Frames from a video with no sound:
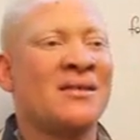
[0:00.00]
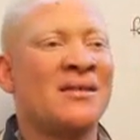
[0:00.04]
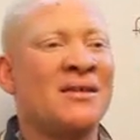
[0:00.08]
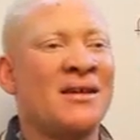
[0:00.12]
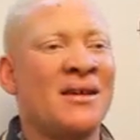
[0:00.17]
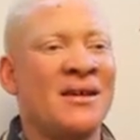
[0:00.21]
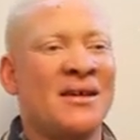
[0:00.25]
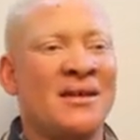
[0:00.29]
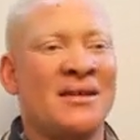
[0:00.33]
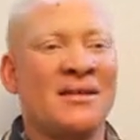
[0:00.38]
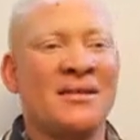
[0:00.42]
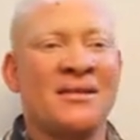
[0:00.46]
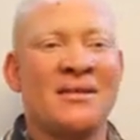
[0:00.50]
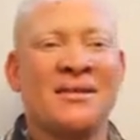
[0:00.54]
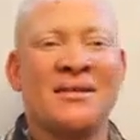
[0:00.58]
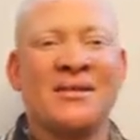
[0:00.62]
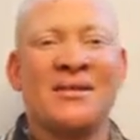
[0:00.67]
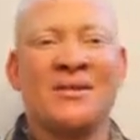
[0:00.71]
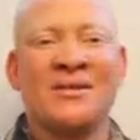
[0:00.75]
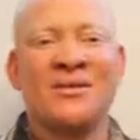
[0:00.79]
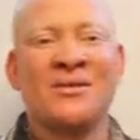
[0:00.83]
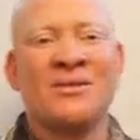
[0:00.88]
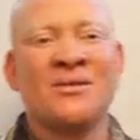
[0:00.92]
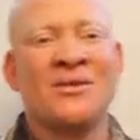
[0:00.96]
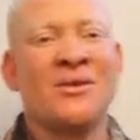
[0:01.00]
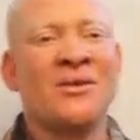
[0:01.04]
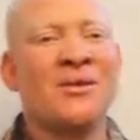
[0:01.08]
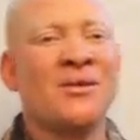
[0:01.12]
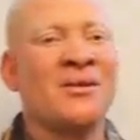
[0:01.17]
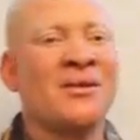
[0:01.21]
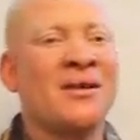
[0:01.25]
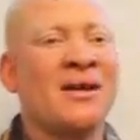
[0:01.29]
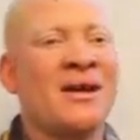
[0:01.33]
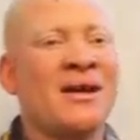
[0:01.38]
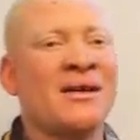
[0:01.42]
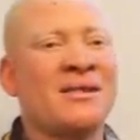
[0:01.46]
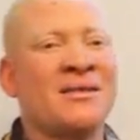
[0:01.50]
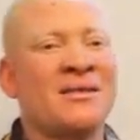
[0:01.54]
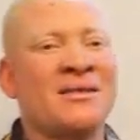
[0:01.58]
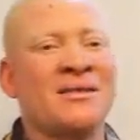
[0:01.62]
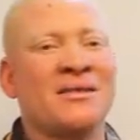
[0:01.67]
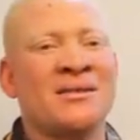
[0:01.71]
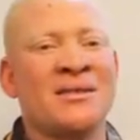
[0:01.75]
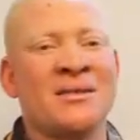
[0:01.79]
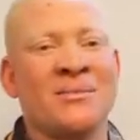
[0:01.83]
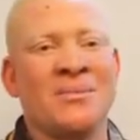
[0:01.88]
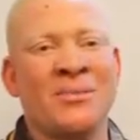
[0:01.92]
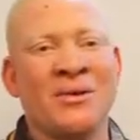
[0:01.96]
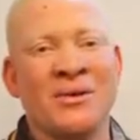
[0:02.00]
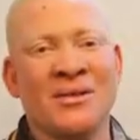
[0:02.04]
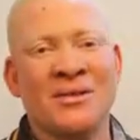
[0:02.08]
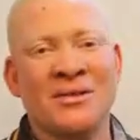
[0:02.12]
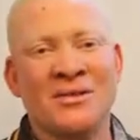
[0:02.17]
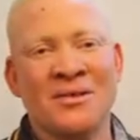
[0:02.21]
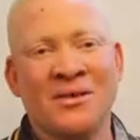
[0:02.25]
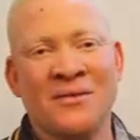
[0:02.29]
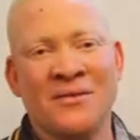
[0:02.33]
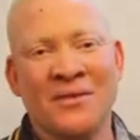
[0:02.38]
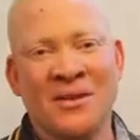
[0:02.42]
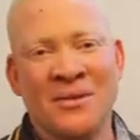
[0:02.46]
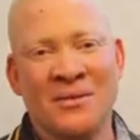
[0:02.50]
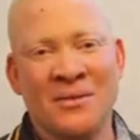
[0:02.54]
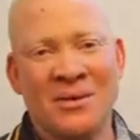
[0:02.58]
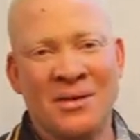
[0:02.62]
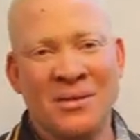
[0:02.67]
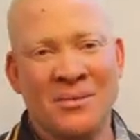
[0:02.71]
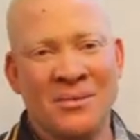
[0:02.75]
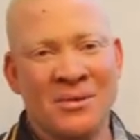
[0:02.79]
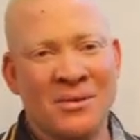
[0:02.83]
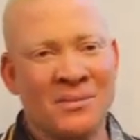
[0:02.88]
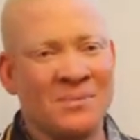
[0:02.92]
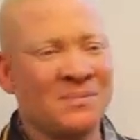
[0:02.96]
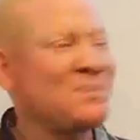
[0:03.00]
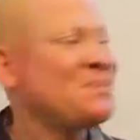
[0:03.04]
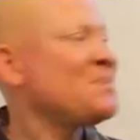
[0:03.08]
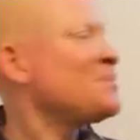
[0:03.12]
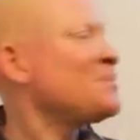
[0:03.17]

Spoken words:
Then you call that the point of equilibrium.